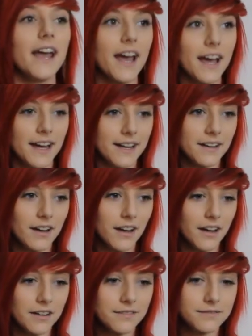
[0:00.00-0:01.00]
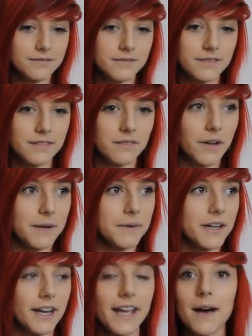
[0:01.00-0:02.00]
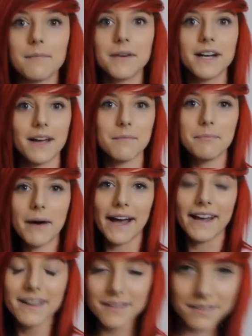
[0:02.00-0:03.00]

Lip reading: and Monday. Bye!